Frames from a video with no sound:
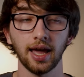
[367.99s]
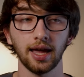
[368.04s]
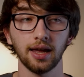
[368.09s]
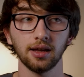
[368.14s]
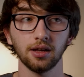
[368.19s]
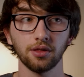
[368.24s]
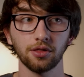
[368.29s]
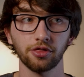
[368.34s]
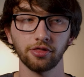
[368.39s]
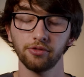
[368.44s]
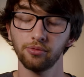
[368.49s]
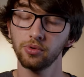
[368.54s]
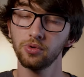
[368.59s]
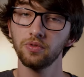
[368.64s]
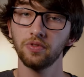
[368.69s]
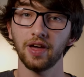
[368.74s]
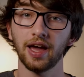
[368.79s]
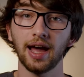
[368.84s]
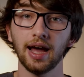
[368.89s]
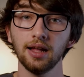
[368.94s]
And
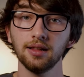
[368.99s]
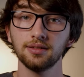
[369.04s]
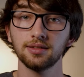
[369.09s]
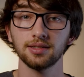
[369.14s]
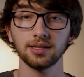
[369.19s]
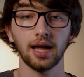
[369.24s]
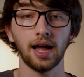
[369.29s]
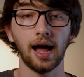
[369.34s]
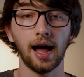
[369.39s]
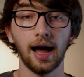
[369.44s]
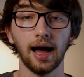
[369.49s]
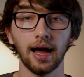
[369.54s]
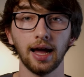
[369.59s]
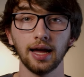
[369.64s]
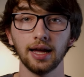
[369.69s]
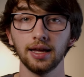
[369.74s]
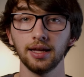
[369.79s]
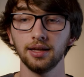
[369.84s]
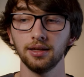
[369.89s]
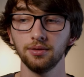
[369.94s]
through that,
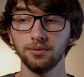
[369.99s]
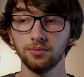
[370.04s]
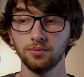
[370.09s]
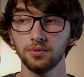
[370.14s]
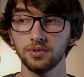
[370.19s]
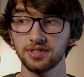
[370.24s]
I